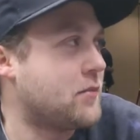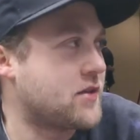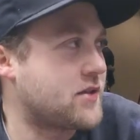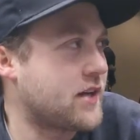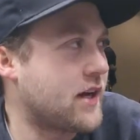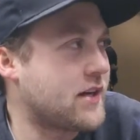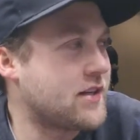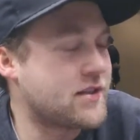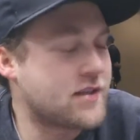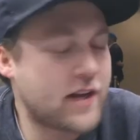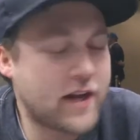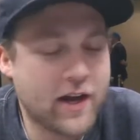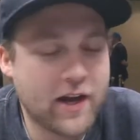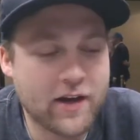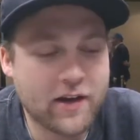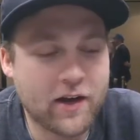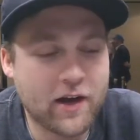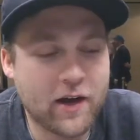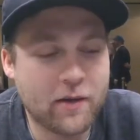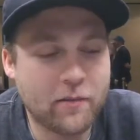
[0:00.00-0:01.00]
Besides
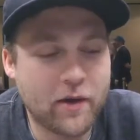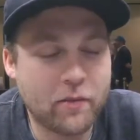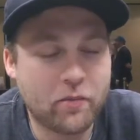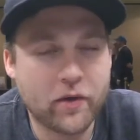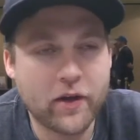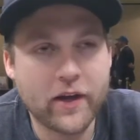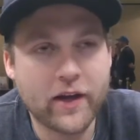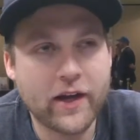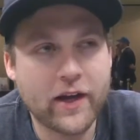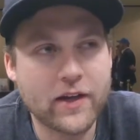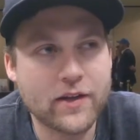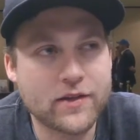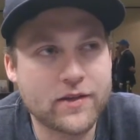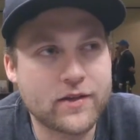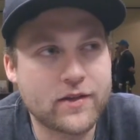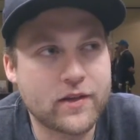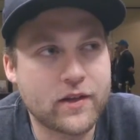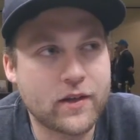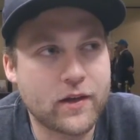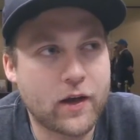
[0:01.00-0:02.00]
that, I played
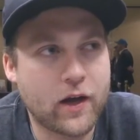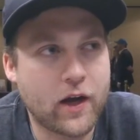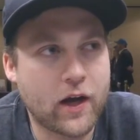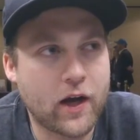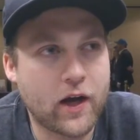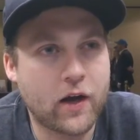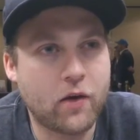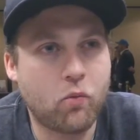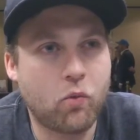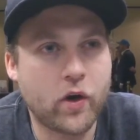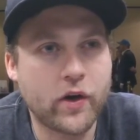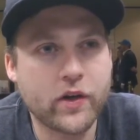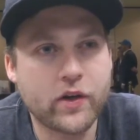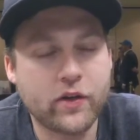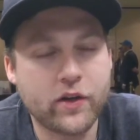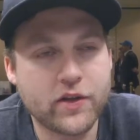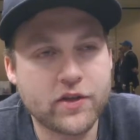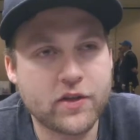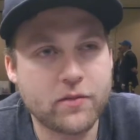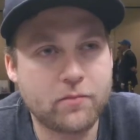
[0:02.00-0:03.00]
against 1
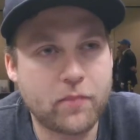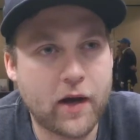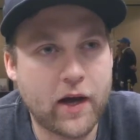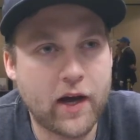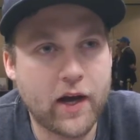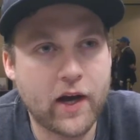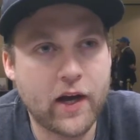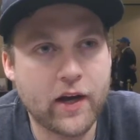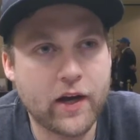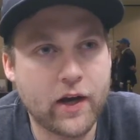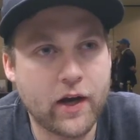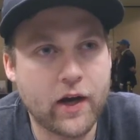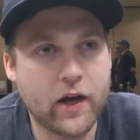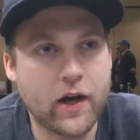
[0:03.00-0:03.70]
Gliscopod.